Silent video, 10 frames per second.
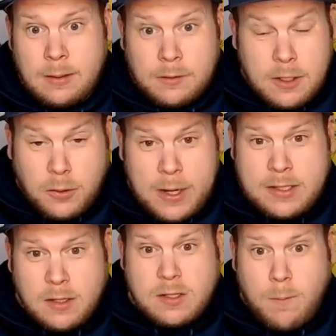The greens
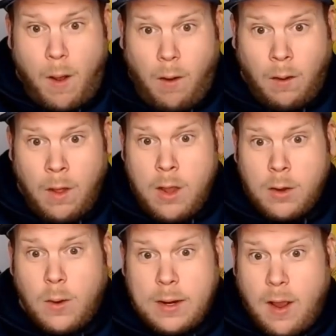are small.
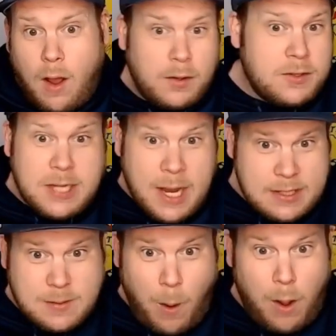Corey Connors hit
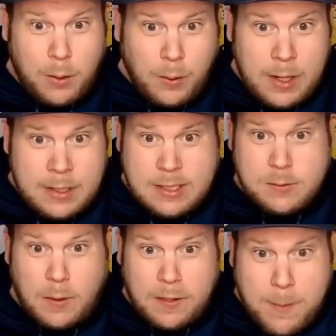small greens. He's
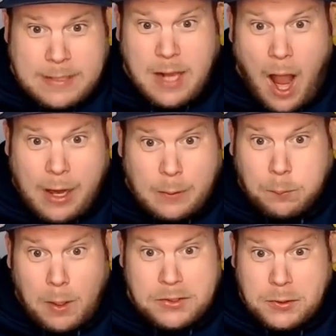one of the best iron
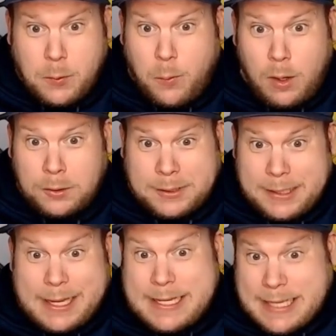players in the world.
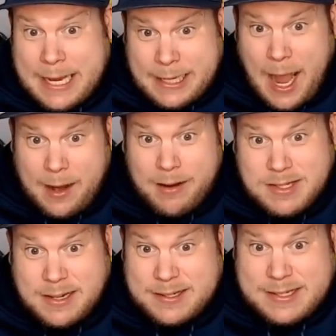He's hitting irons
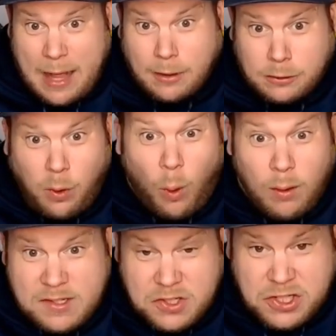at a
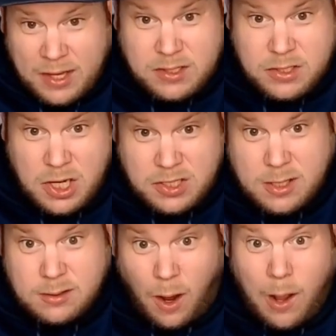Zalatoris,
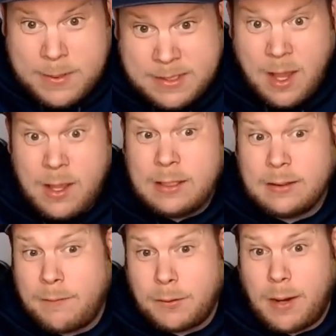Justin Thomas
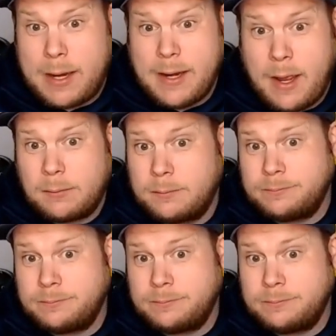level right now.